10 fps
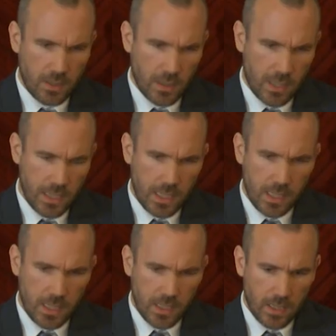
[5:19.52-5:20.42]

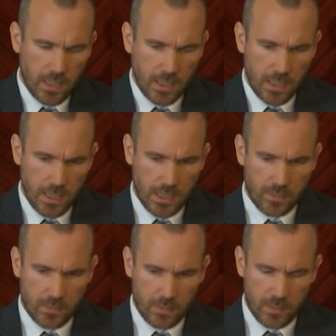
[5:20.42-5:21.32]
he
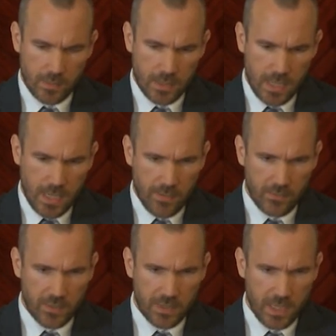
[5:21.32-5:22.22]

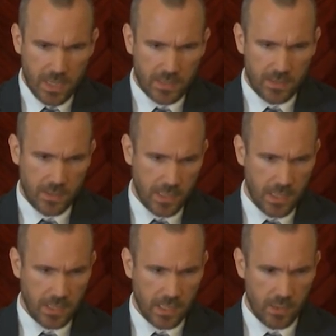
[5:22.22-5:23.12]
de-emphasized the
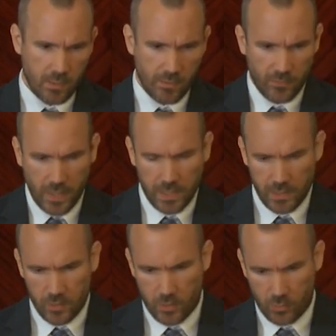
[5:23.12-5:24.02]
idea of
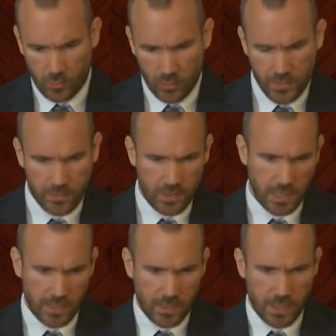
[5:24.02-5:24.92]
fighting duels and
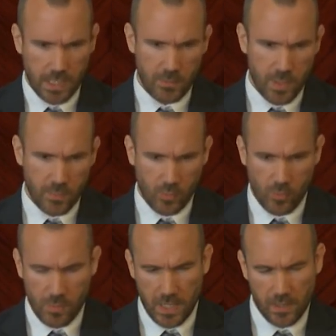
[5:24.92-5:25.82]
killing people
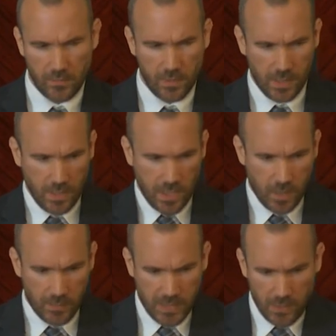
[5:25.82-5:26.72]
who may have
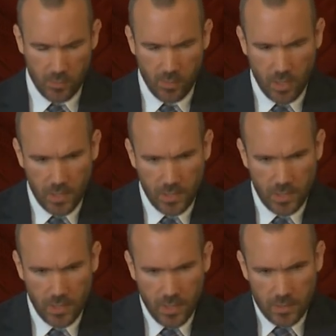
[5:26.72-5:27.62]
upset your
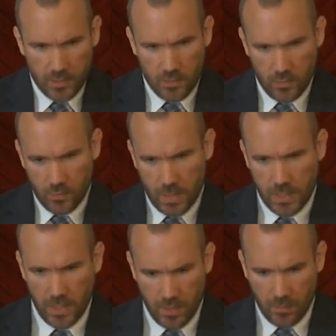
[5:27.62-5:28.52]
honor, to
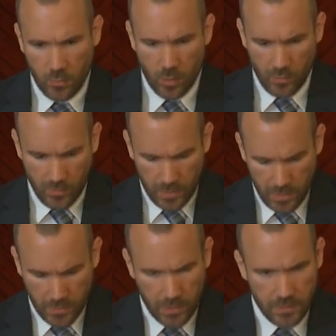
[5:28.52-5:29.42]
making it more of
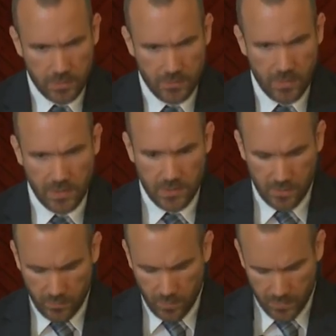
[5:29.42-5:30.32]
a
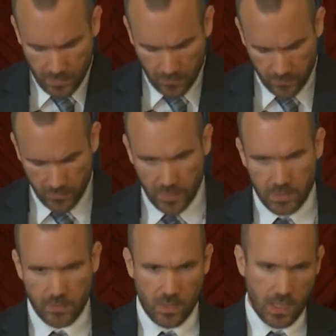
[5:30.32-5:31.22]
defensive or
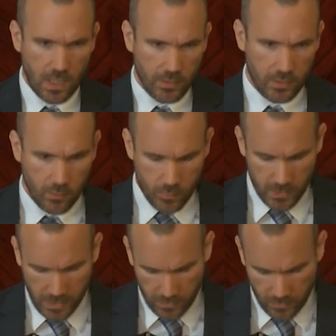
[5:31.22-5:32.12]
self-defensive art that you
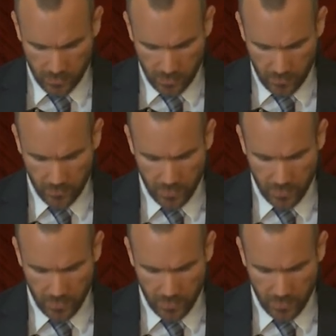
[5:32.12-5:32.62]
protect yourself